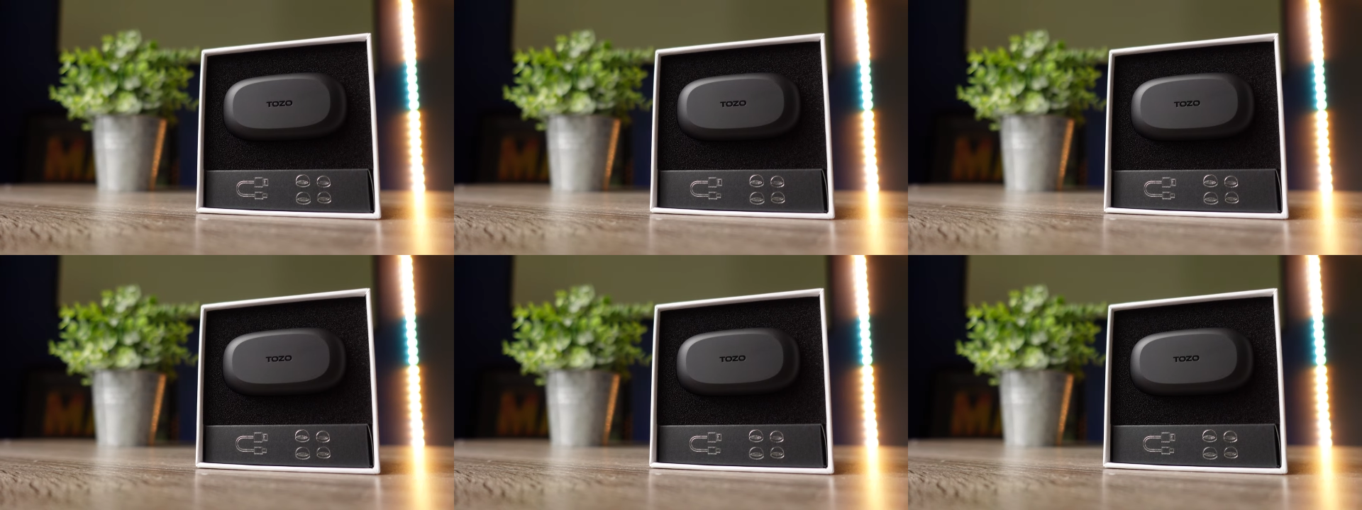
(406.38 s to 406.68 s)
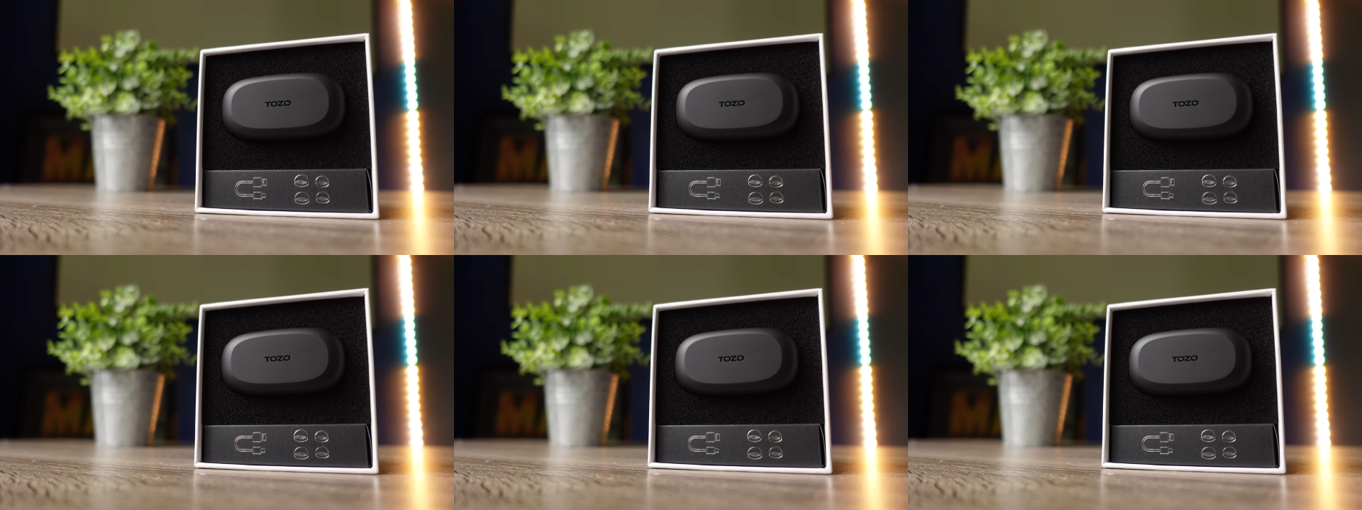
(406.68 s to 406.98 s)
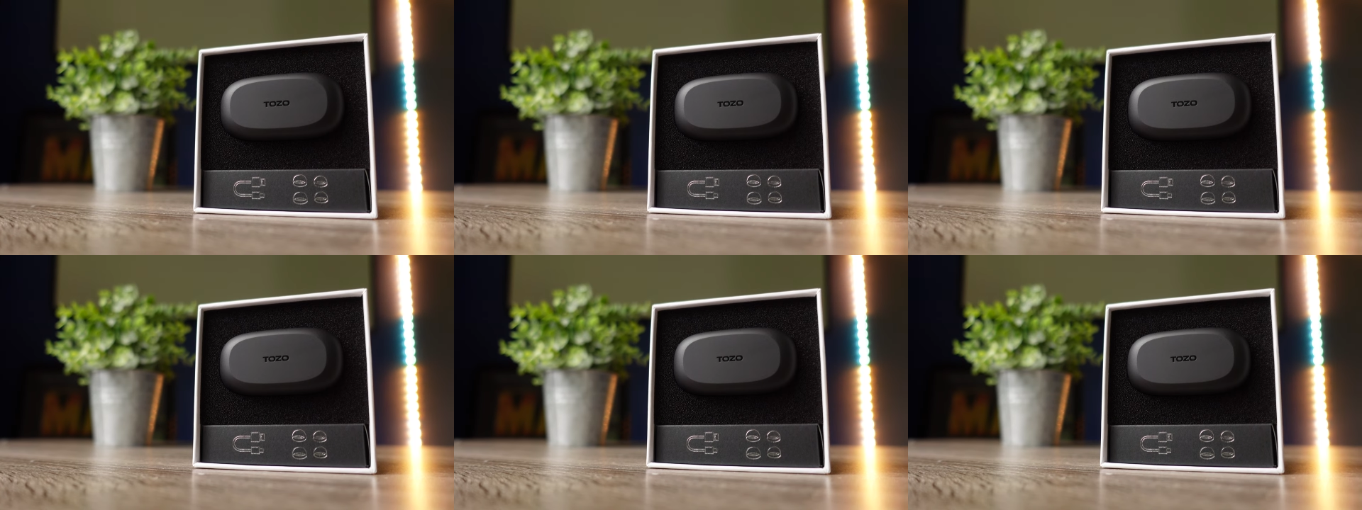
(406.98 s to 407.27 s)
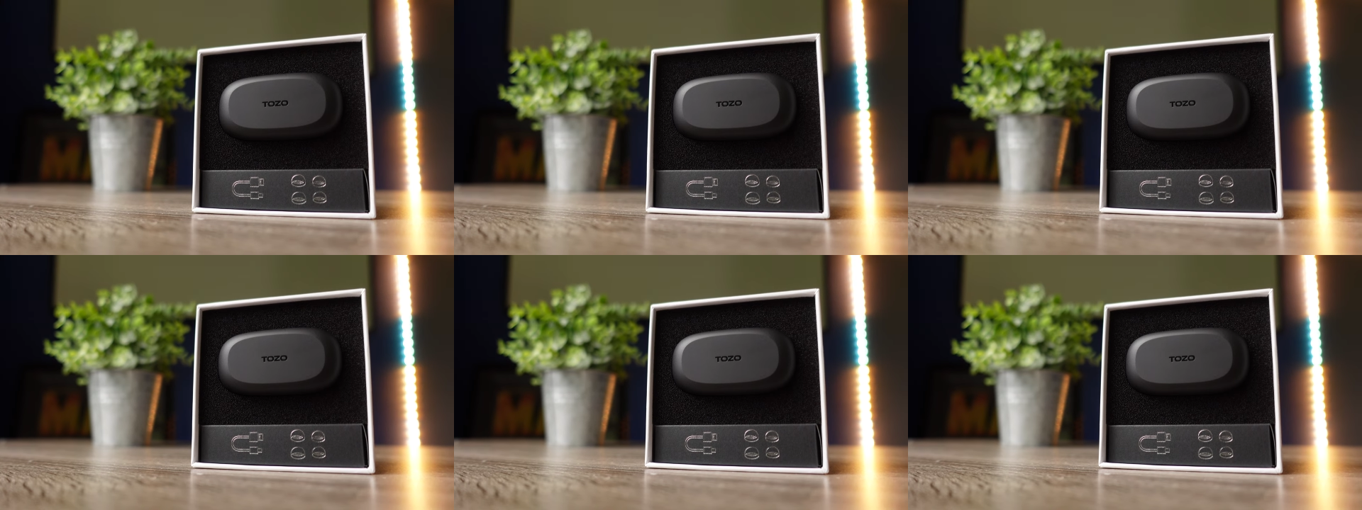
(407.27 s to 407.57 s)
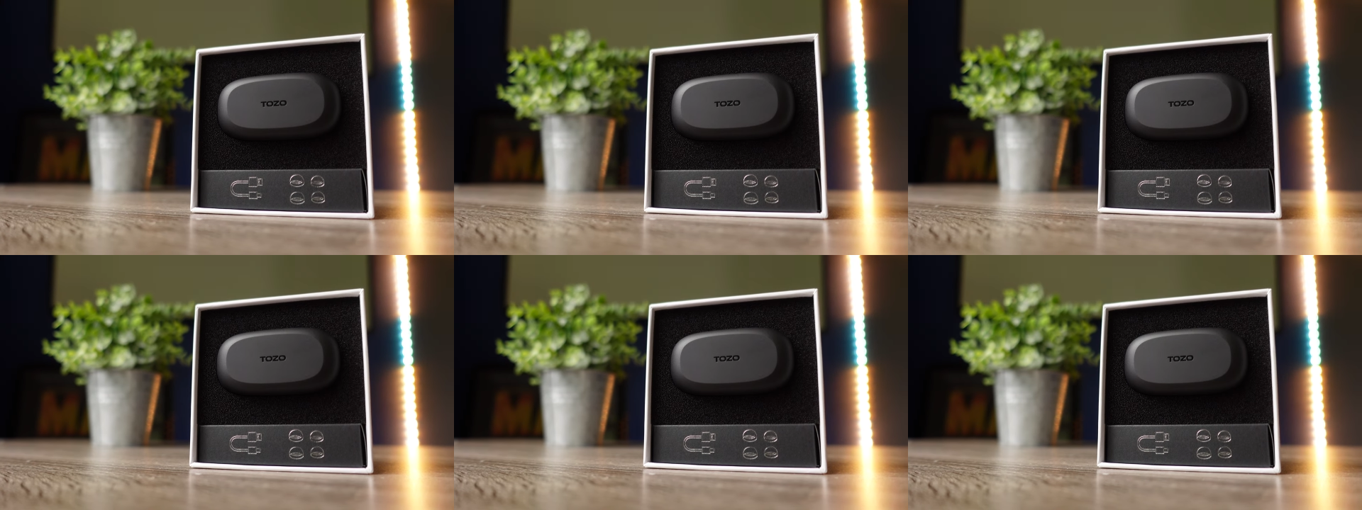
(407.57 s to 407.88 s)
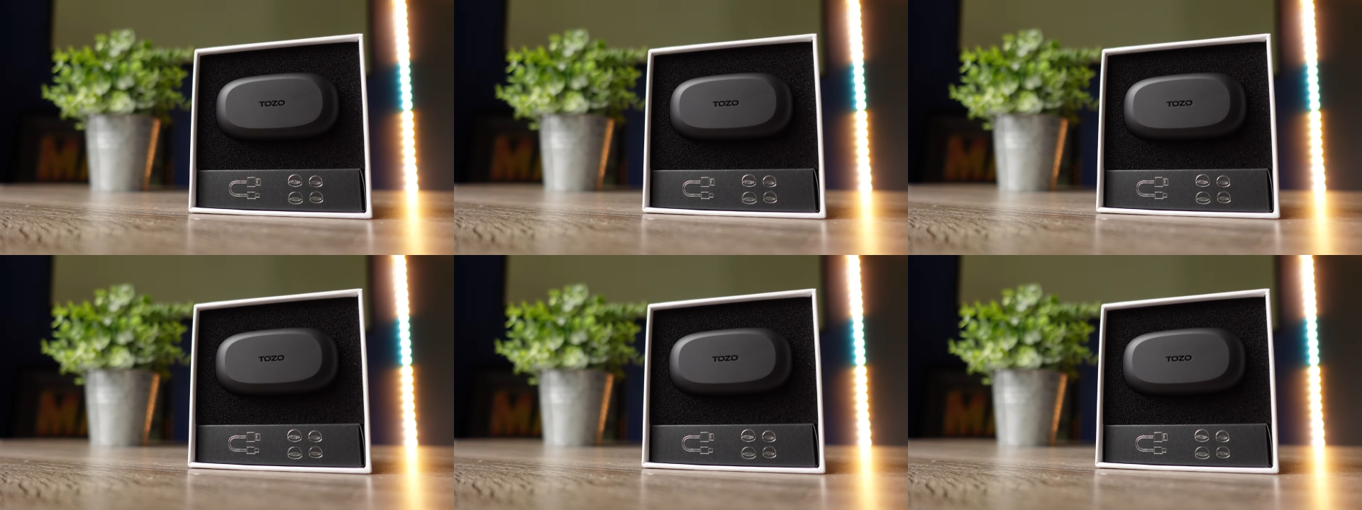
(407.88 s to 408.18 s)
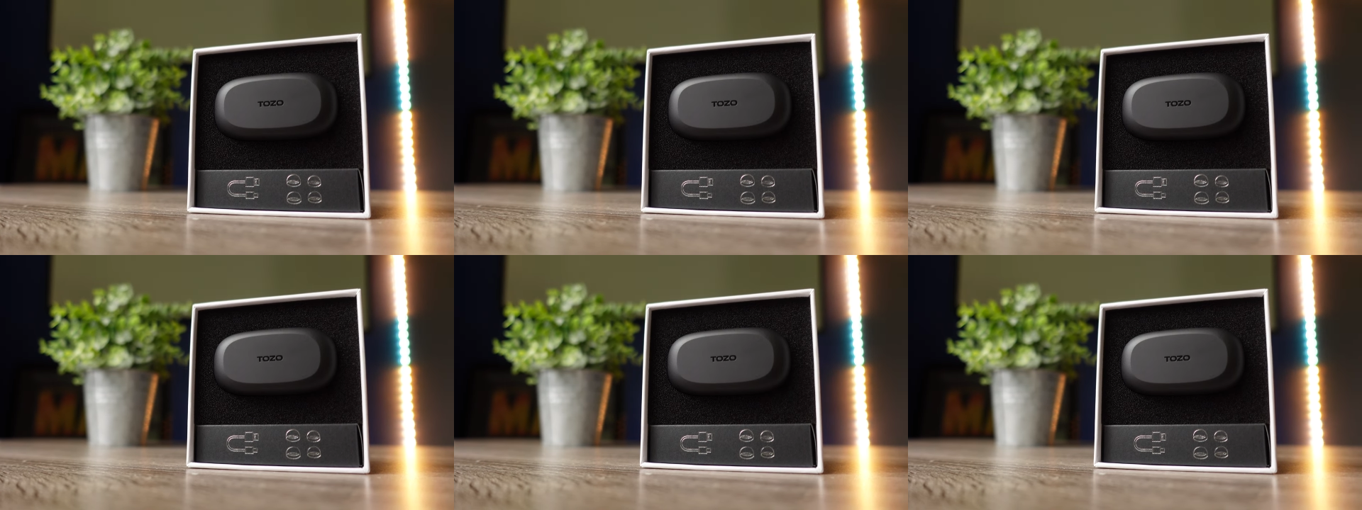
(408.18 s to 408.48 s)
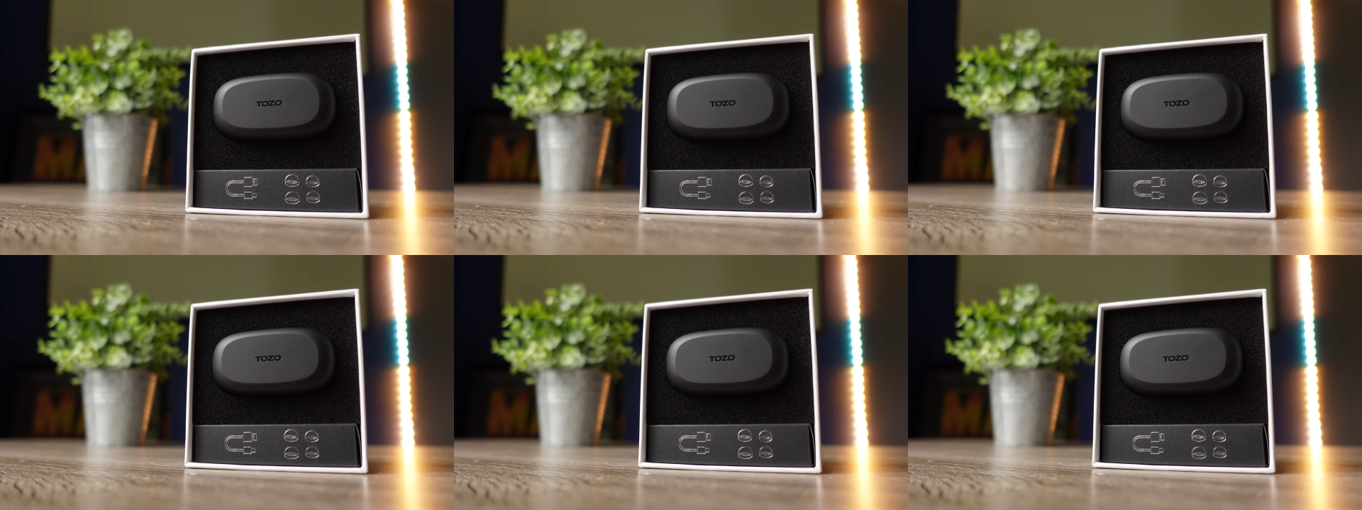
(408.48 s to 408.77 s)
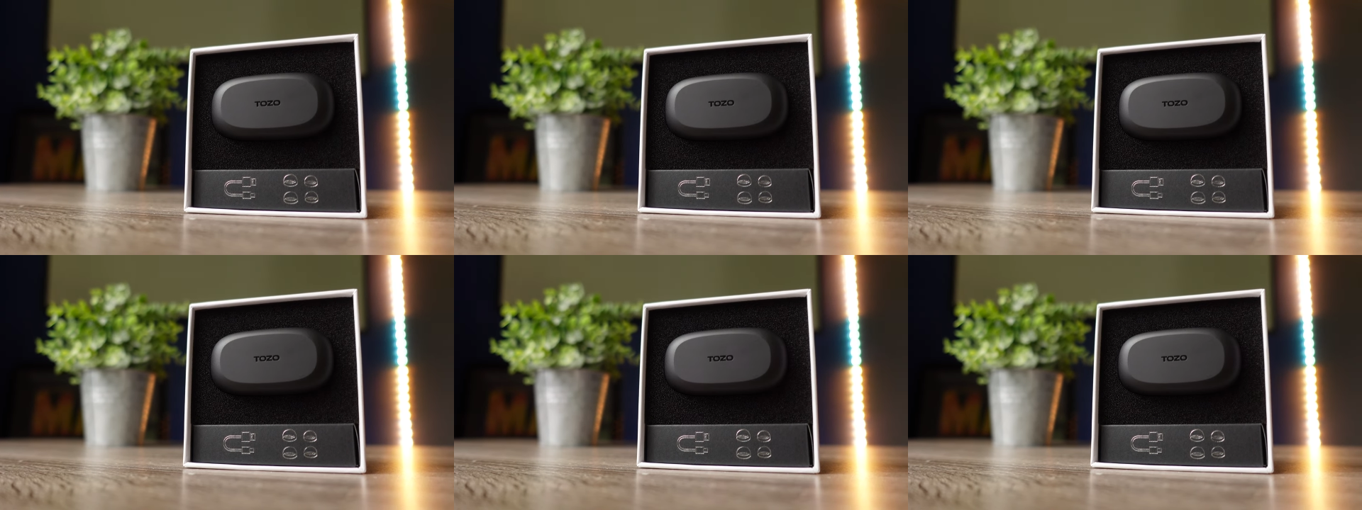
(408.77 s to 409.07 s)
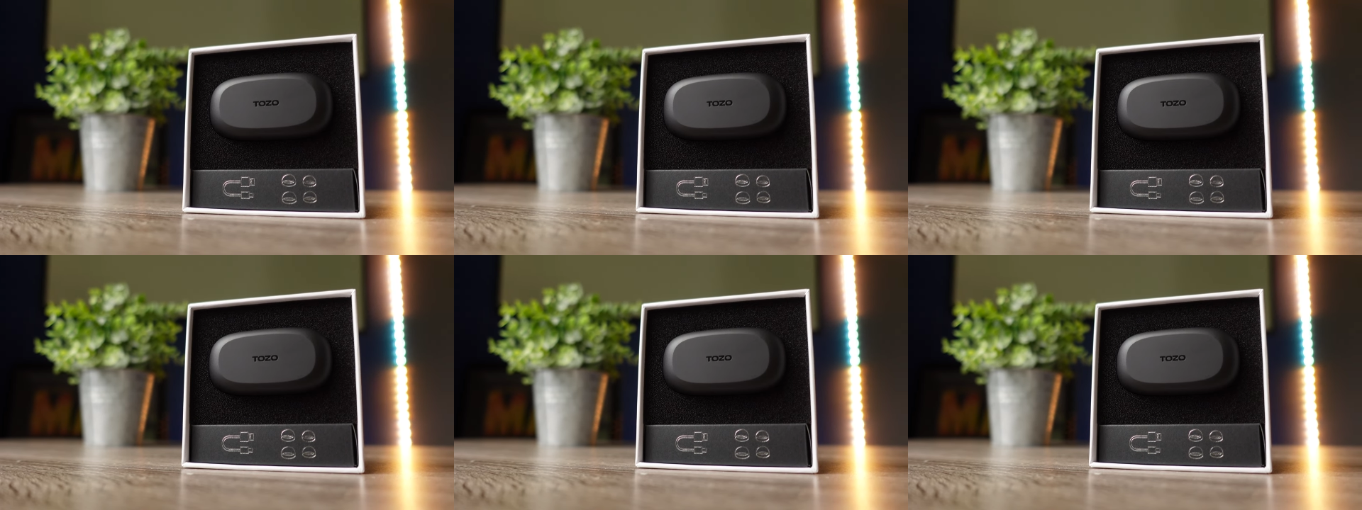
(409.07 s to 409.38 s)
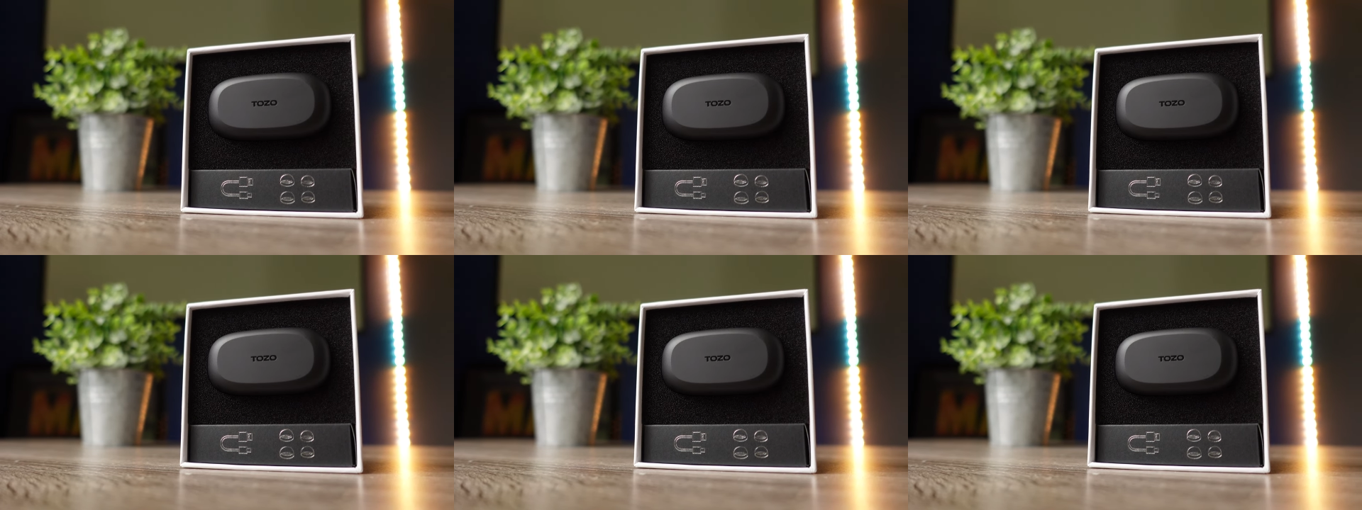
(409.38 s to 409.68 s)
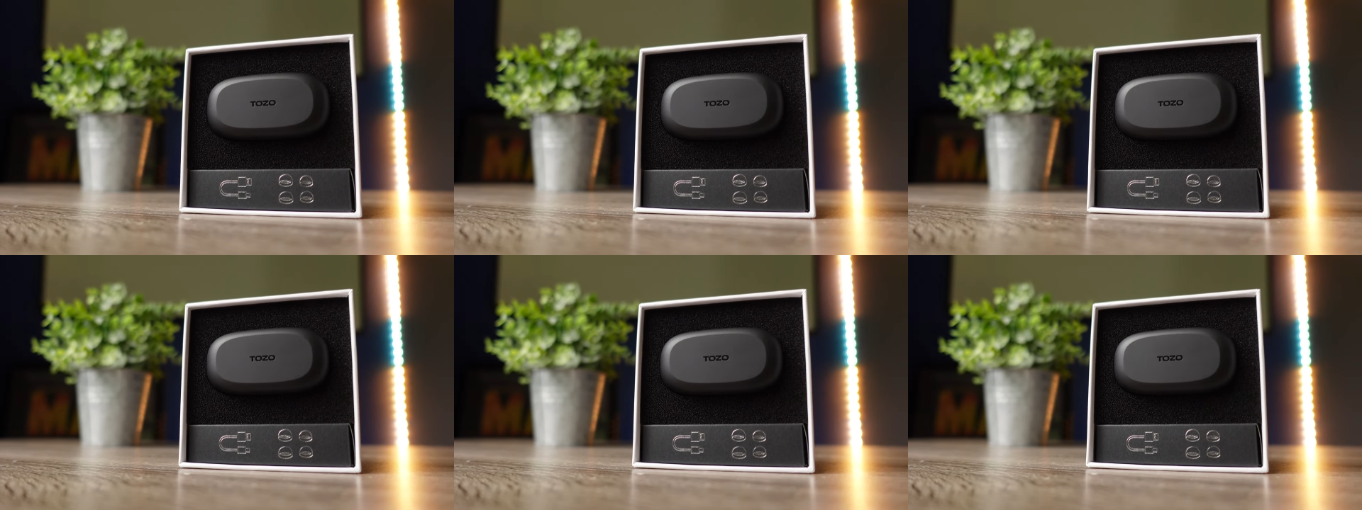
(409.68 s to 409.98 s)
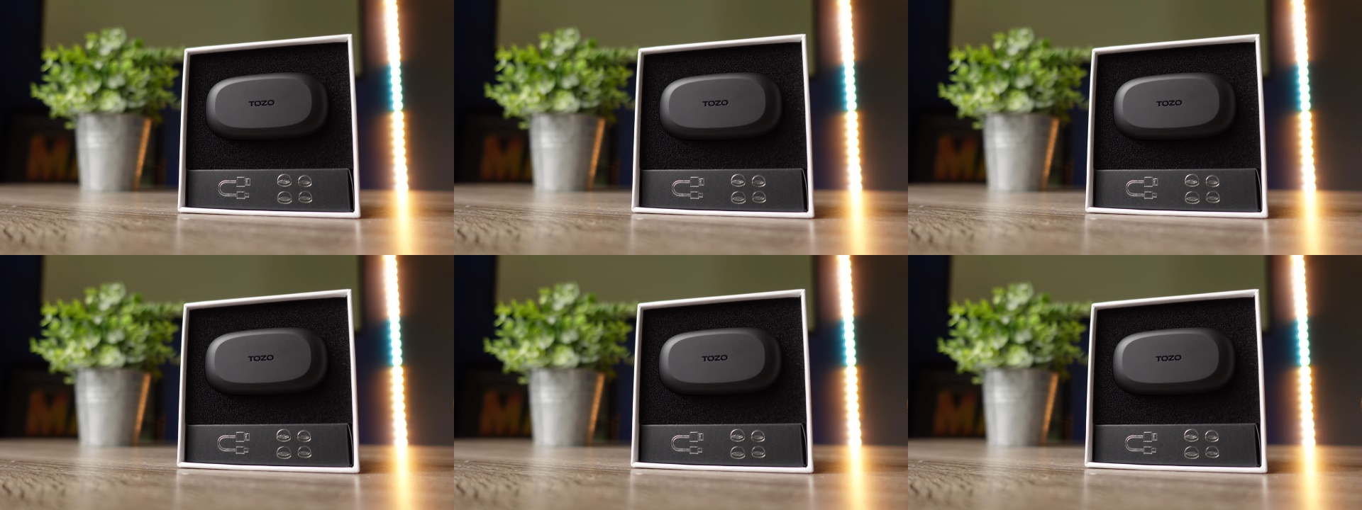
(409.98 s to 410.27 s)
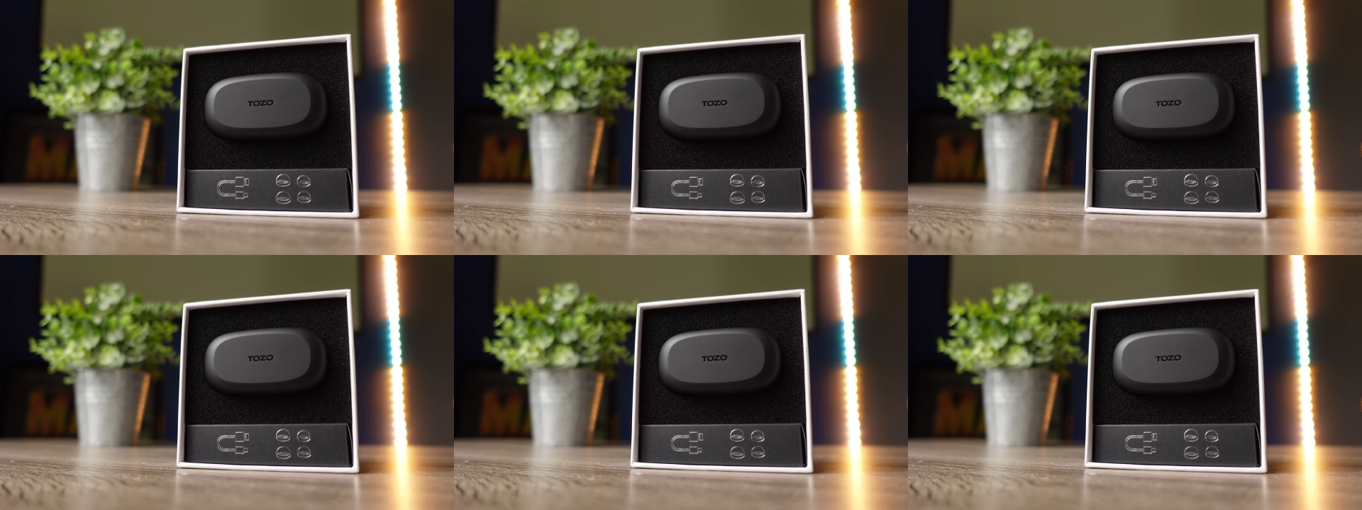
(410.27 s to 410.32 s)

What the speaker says: Nobody's mouth can be seen.